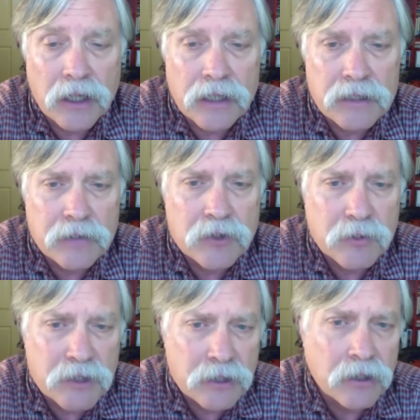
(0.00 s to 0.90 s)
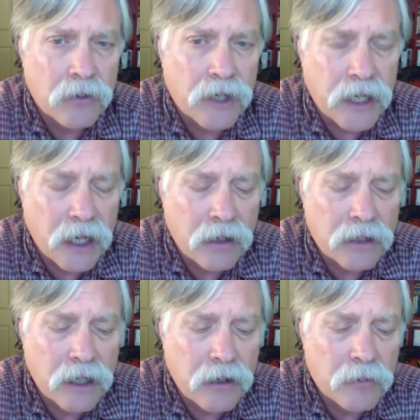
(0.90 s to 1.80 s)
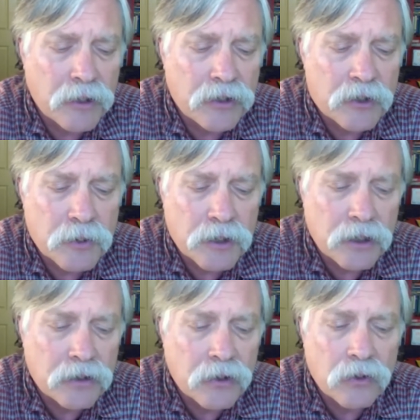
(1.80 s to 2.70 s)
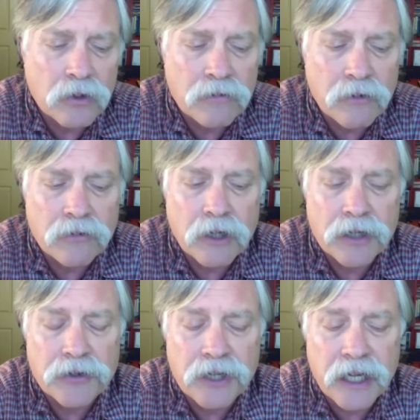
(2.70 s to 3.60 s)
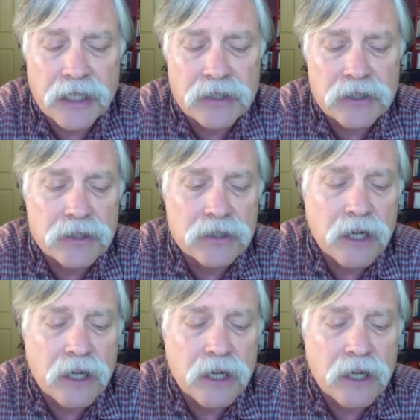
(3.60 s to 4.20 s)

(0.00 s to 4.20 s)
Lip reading: That seems to be slowing down now, but there's been a total of over 100 cases